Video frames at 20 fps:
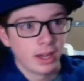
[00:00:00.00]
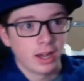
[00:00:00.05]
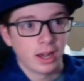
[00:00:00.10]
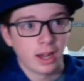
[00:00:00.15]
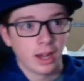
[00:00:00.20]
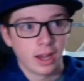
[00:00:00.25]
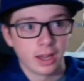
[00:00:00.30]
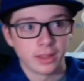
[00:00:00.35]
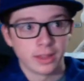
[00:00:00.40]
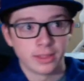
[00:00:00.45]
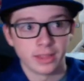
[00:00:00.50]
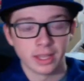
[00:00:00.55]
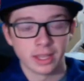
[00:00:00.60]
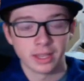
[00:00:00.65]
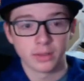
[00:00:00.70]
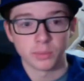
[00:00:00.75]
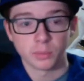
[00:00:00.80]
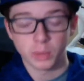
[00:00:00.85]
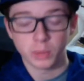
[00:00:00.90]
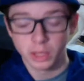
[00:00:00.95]
I think
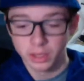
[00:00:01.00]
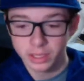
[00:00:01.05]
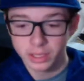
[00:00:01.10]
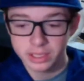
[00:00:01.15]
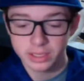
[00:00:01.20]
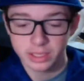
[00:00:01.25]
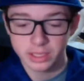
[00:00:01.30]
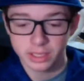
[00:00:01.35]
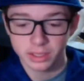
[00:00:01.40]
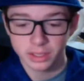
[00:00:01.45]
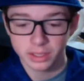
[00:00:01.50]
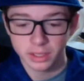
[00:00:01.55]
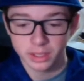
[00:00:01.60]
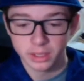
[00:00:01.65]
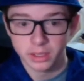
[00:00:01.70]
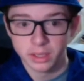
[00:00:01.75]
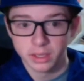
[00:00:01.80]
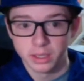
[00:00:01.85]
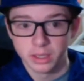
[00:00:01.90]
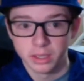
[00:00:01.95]

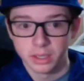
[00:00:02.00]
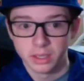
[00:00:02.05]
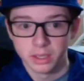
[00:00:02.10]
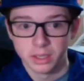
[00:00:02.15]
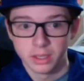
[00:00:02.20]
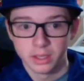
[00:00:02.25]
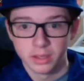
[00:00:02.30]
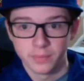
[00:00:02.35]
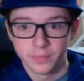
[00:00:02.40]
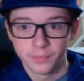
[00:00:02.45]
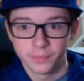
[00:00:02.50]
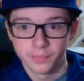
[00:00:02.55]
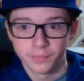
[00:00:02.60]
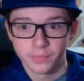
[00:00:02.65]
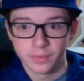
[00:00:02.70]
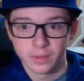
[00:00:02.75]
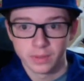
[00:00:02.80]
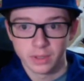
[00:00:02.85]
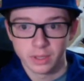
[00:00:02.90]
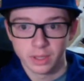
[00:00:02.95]
realistically,
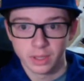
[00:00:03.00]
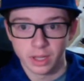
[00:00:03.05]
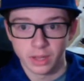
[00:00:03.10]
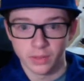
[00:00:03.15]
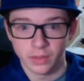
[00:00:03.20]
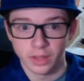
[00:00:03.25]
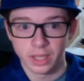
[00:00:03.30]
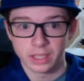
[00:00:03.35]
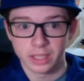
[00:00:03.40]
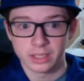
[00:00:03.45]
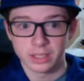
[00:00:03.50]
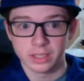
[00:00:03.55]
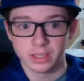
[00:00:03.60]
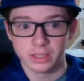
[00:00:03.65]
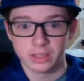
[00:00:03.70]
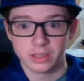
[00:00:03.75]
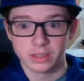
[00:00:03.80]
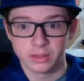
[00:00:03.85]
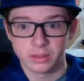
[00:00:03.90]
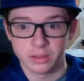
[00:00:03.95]
unless
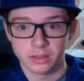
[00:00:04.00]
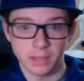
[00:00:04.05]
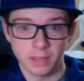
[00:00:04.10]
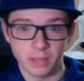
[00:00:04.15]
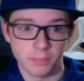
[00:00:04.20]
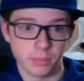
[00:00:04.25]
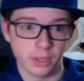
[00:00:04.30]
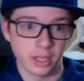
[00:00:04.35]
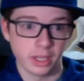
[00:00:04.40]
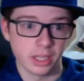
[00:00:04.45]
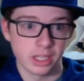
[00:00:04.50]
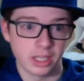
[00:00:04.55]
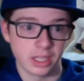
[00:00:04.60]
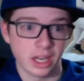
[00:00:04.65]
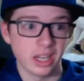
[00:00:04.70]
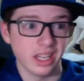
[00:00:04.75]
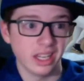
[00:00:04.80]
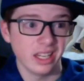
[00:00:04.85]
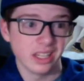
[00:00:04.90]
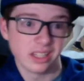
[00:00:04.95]
they play in
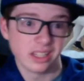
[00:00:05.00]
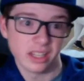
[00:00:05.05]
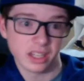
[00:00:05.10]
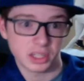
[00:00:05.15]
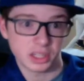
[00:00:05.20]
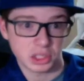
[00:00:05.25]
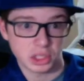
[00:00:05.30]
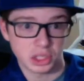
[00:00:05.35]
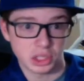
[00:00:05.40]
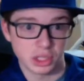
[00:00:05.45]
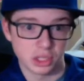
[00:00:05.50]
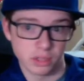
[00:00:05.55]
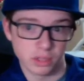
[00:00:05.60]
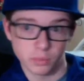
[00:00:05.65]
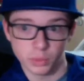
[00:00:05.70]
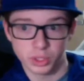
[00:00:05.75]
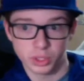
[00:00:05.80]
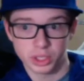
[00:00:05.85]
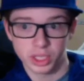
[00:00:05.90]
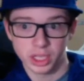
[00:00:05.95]
Dunedin next year, in
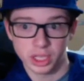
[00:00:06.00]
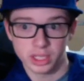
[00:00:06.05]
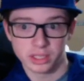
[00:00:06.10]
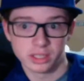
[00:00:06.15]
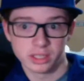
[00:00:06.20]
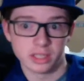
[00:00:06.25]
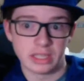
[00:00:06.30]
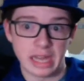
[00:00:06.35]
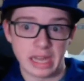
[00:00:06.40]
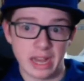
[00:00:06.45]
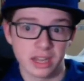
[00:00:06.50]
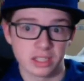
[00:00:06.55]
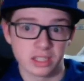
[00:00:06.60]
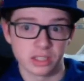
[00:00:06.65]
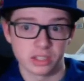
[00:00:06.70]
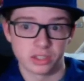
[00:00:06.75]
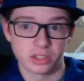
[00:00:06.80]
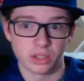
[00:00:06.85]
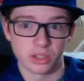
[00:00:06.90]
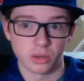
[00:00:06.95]
which case the
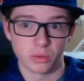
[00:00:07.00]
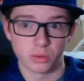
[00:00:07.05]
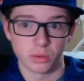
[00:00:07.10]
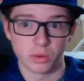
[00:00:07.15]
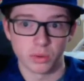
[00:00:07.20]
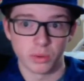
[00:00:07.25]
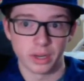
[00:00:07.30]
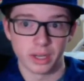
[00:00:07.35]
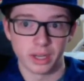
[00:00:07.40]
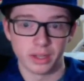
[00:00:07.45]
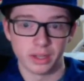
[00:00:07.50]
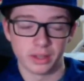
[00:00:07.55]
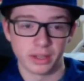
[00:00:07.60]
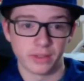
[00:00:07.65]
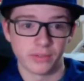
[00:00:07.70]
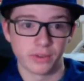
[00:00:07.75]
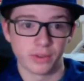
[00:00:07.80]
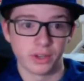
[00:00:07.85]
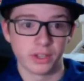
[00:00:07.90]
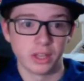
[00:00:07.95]
taxes don't go any
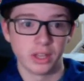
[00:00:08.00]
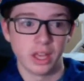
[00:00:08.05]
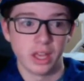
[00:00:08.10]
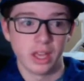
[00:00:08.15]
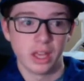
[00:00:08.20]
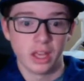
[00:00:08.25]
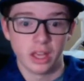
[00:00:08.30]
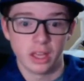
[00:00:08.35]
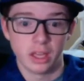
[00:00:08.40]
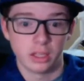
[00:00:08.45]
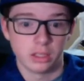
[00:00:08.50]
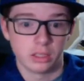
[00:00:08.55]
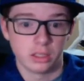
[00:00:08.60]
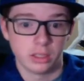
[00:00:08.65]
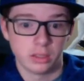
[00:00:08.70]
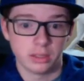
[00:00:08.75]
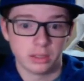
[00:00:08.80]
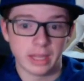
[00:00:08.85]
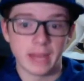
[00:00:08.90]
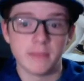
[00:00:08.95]
different,
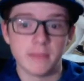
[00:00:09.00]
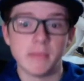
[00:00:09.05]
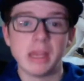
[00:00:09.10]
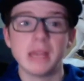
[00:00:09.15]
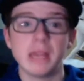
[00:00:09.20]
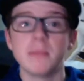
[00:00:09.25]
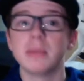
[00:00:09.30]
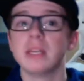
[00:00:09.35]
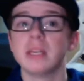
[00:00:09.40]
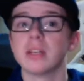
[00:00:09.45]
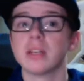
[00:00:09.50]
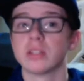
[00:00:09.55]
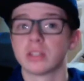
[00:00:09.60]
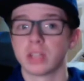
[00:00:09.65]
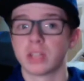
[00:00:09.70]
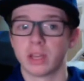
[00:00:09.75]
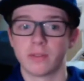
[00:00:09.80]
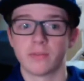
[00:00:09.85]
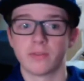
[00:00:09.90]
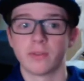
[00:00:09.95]
then maybe he'll
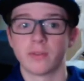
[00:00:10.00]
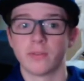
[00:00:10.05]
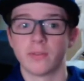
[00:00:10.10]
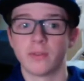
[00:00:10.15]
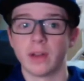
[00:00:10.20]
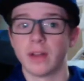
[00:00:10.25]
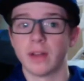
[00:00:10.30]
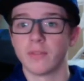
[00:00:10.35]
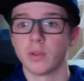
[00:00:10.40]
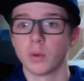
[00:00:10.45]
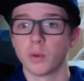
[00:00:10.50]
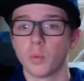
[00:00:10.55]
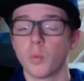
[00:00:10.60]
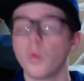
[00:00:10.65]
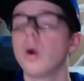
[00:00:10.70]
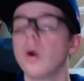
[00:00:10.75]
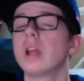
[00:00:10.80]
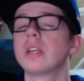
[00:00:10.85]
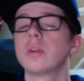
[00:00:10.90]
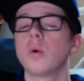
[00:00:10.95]
sign for a 5-year
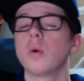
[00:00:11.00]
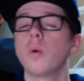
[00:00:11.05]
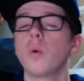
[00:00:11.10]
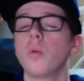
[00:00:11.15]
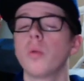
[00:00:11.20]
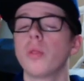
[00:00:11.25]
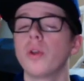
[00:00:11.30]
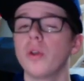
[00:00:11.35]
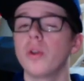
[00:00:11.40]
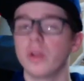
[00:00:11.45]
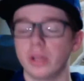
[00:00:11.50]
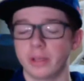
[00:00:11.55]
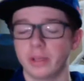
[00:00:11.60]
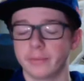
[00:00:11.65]
$130.